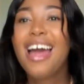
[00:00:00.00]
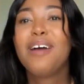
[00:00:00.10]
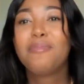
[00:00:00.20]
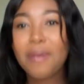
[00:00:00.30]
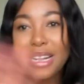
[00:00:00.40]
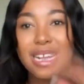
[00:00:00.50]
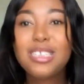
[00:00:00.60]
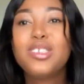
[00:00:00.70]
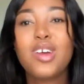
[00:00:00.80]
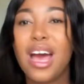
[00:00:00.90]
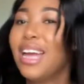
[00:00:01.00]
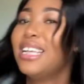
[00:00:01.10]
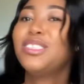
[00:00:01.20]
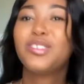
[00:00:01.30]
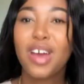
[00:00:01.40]
But let's try
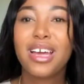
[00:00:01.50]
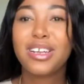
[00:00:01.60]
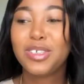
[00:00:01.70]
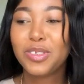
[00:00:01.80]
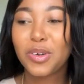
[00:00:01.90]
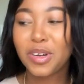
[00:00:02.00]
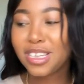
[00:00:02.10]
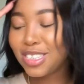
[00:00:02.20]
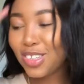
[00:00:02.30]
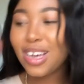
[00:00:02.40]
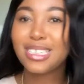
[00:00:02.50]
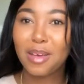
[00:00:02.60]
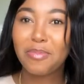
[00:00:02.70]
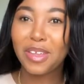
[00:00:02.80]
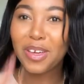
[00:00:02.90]
an intro. Let's try
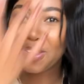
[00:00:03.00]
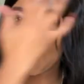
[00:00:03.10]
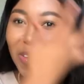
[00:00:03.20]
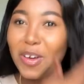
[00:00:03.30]
something, you know.